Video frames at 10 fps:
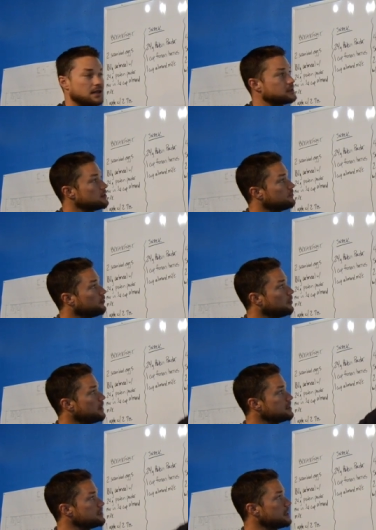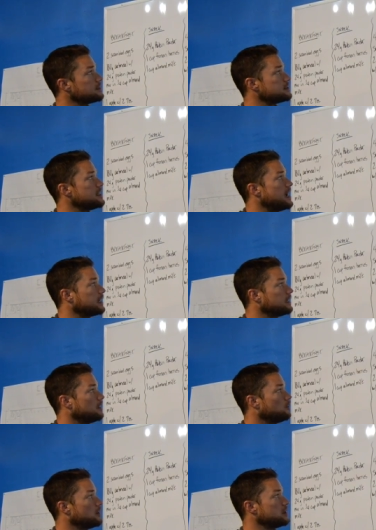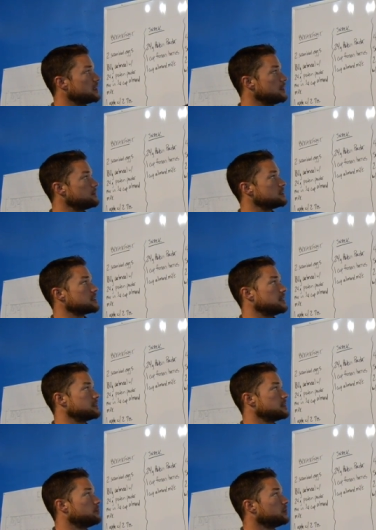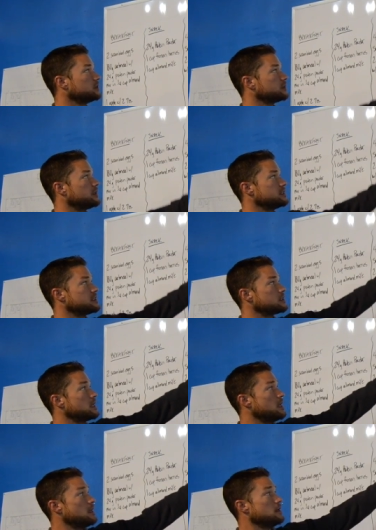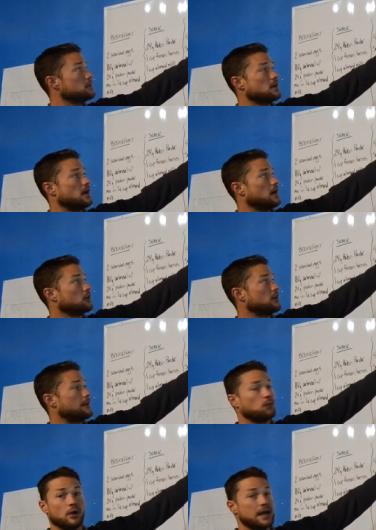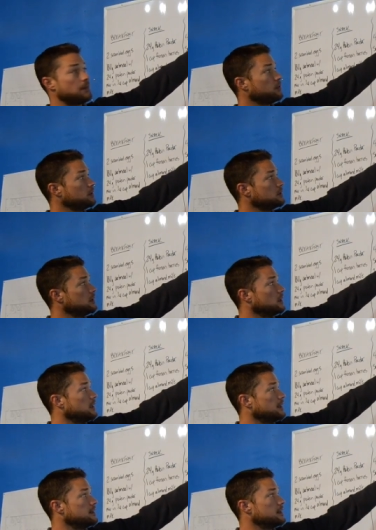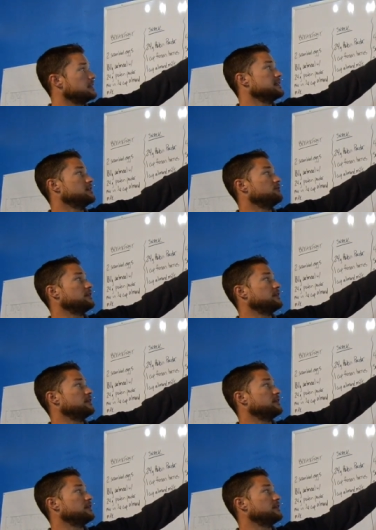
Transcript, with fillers: And so for my second snack, I wanted to keep this kind of simple, so I just uh, grabbed one apple, and then I did